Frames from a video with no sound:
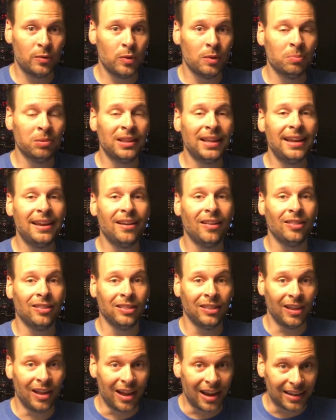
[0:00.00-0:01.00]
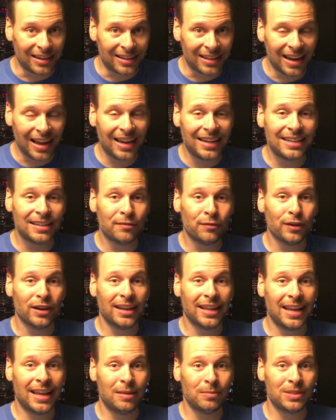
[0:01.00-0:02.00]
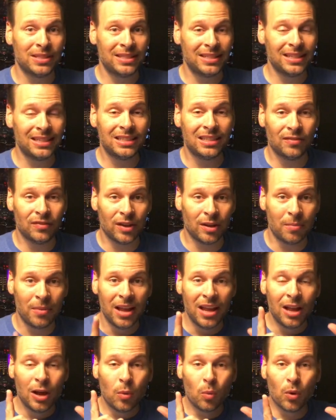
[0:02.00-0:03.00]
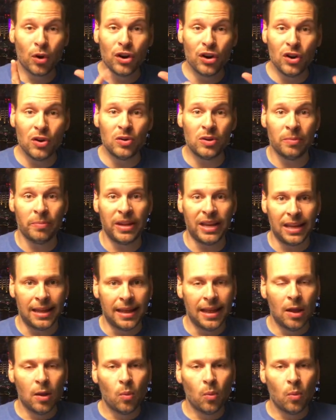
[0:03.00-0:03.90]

We played a lot, nine different games, six of them were new to me.